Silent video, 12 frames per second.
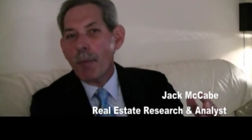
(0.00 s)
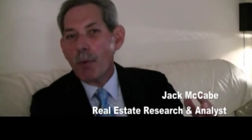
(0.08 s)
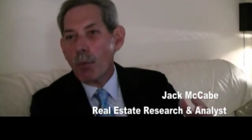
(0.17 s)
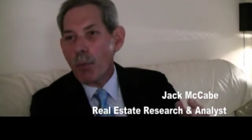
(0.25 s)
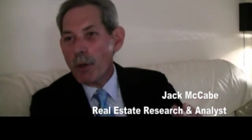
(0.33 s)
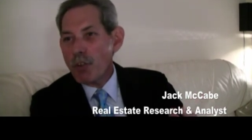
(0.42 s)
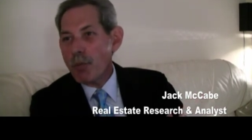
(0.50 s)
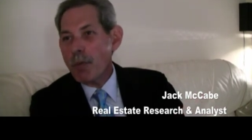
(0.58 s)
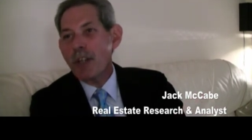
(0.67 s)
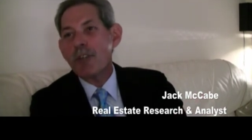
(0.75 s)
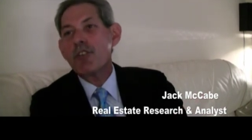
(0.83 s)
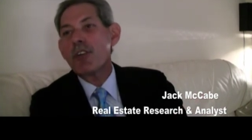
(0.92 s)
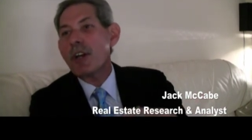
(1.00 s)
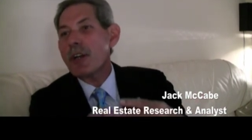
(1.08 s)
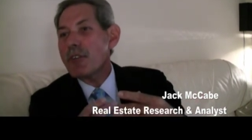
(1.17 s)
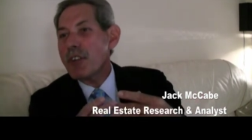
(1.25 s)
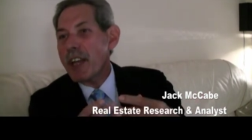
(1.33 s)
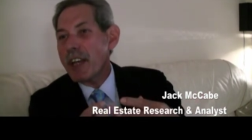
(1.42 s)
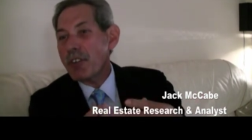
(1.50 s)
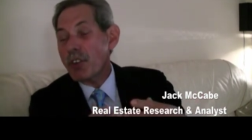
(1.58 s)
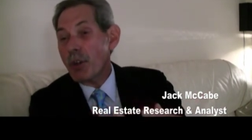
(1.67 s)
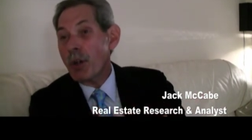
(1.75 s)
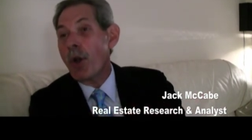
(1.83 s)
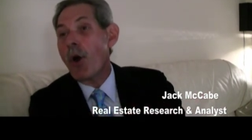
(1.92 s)
which means that it takes a
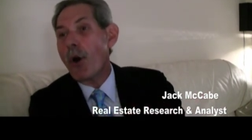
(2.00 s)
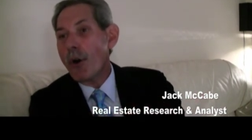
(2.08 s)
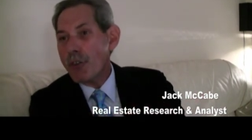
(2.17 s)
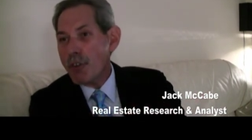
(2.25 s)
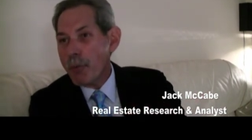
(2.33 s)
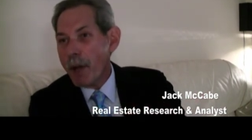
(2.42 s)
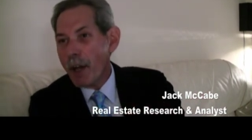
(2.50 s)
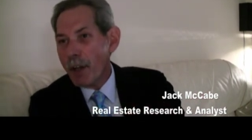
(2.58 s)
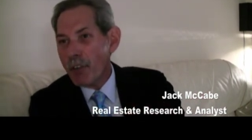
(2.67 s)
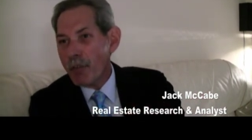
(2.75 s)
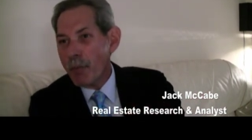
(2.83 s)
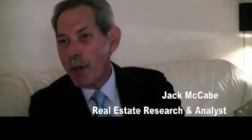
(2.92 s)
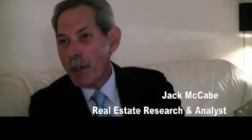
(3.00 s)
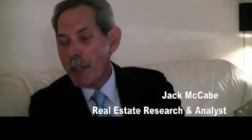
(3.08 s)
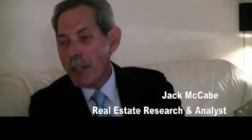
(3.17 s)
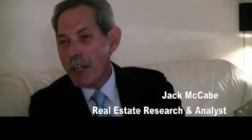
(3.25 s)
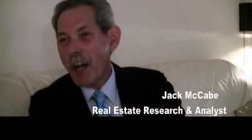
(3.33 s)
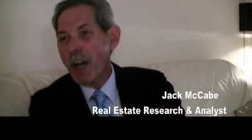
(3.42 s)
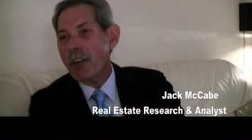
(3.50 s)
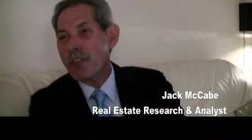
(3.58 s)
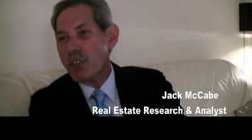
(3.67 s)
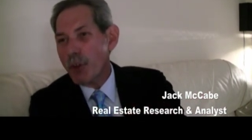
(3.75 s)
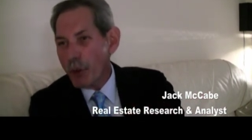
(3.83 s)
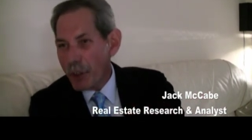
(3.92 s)
large amount of money out of
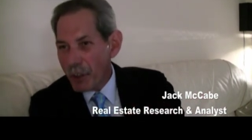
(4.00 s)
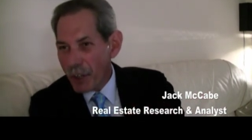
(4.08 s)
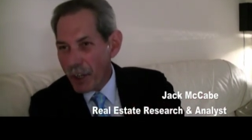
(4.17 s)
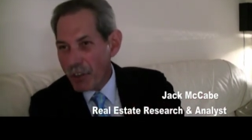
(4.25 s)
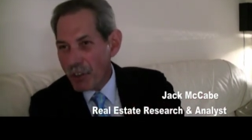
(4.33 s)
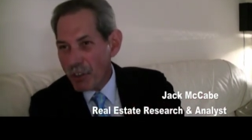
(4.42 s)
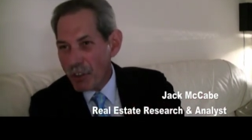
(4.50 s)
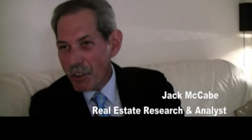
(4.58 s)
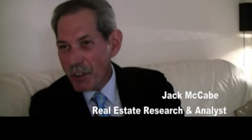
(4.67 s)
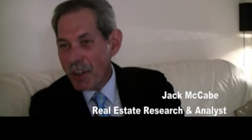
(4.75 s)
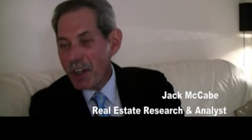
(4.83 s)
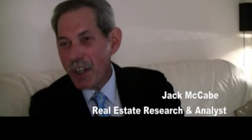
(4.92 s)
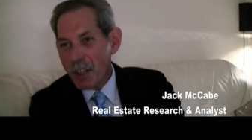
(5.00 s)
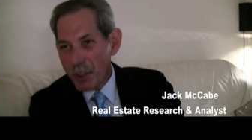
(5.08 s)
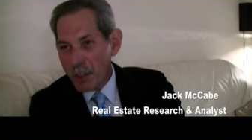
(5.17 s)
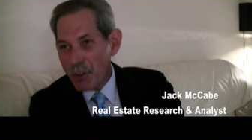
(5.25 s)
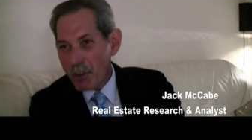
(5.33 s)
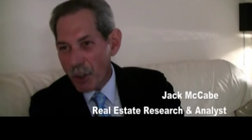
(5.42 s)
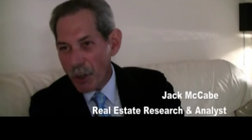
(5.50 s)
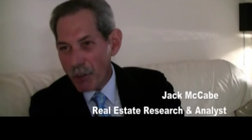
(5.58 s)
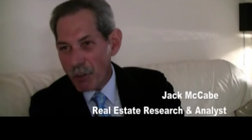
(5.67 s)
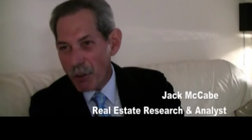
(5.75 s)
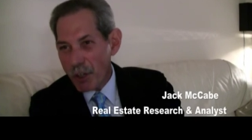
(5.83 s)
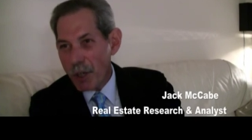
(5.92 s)
circulation in this
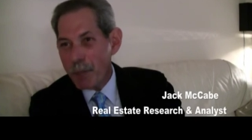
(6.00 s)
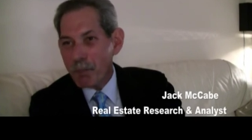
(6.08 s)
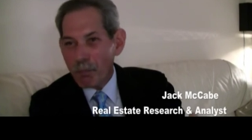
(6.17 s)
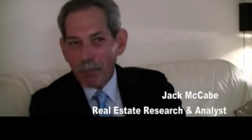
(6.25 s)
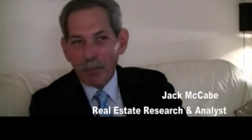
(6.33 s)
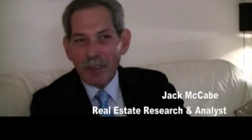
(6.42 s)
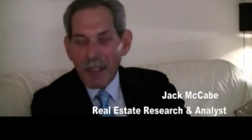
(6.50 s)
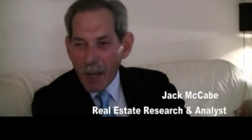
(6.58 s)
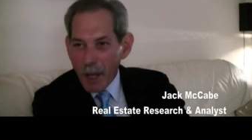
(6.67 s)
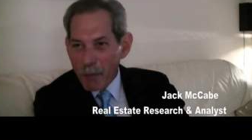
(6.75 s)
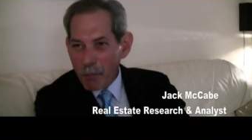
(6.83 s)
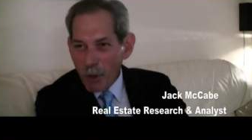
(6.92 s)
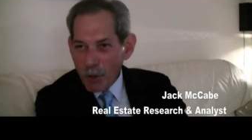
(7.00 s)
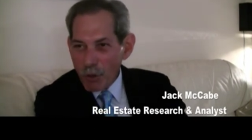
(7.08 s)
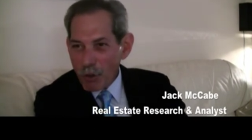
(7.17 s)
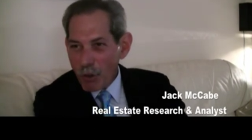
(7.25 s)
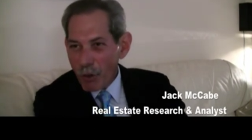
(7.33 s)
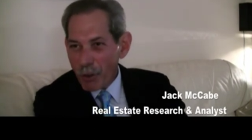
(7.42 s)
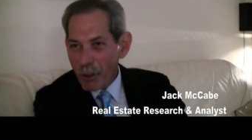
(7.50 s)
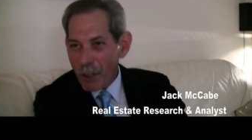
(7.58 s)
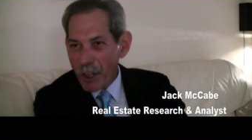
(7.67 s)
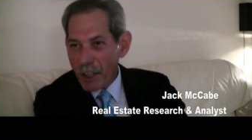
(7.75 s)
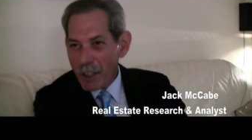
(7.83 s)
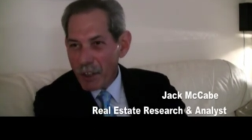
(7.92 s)
country and puts it
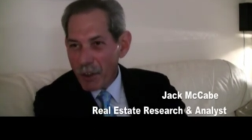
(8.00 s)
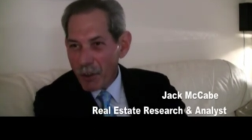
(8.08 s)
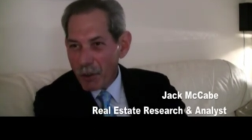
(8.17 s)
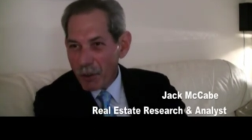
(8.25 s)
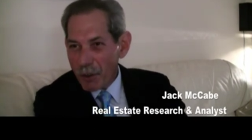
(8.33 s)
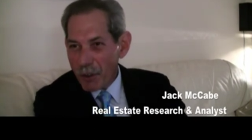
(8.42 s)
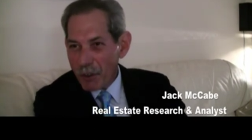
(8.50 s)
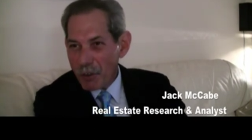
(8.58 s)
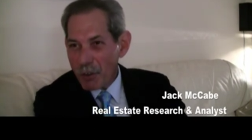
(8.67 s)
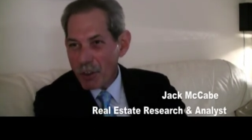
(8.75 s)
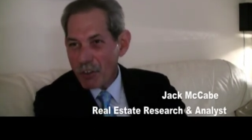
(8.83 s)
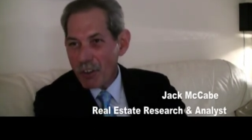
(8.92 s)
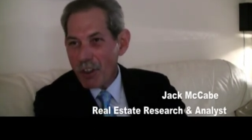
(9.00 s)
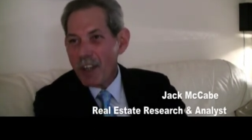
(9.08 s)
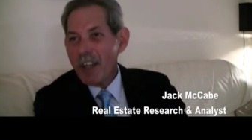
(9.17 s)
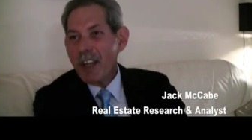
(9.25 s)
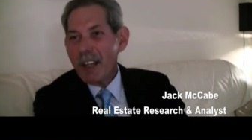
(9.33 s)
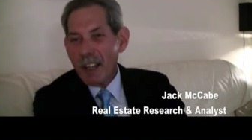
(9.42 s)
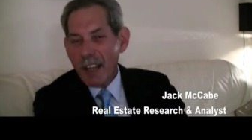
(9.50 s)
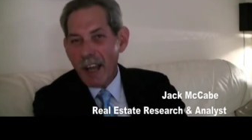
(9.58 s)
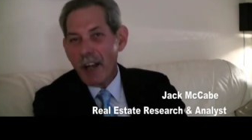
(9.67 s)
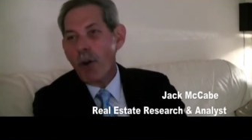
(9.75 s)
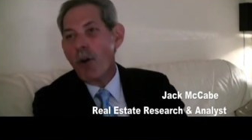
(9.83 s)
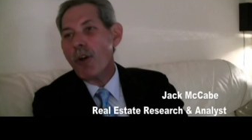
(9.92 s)
circulating in other countries.
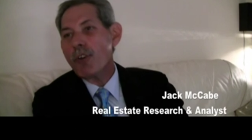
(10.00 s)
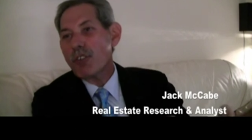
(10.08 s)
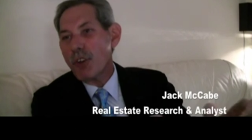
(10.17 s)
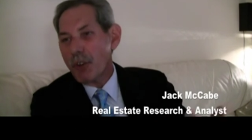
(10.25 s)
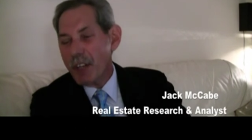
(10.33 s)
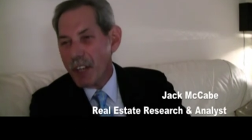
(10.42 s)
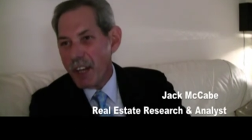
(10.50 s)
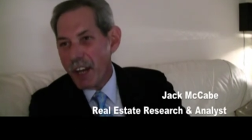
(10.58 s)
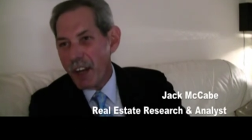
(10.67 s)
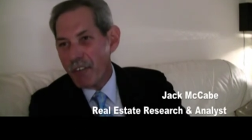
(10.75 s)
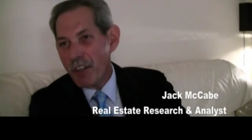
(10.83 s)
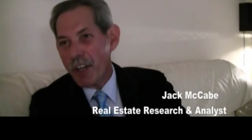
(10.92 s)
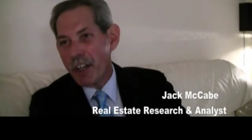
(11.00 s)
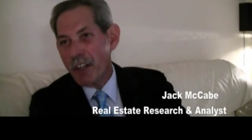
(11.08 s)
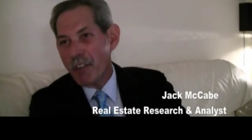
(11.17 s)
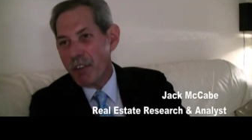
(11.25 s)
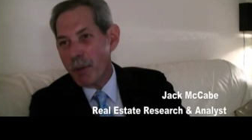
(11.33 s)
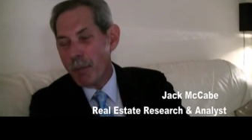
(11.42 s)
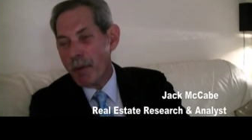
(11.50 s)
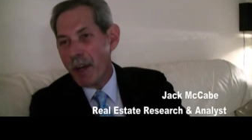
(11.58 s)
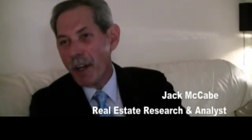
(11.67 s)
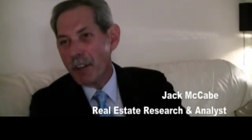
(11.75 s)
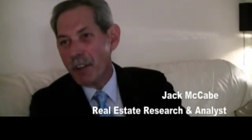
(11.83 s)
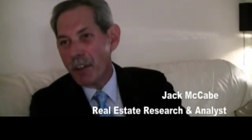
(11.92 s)
That also can have a negative
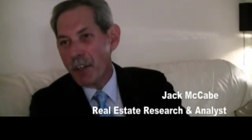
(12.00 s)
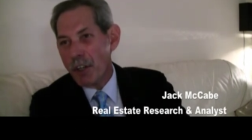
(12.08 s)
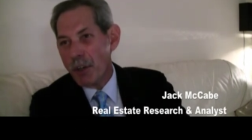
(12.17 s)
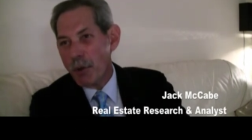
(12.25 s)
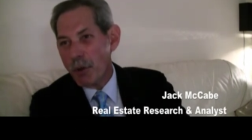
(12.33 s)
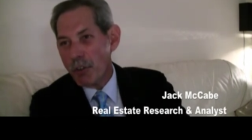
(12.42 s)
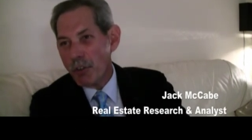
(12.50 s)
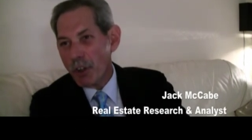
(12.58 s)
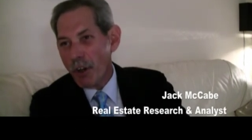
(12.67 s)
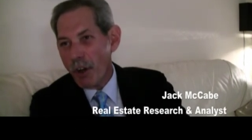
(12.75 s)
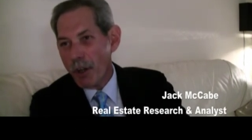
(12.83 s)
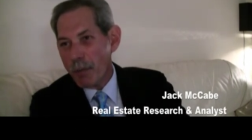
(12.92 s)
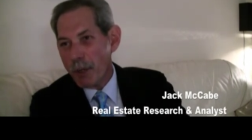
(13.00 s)
impact on the U.S. economy.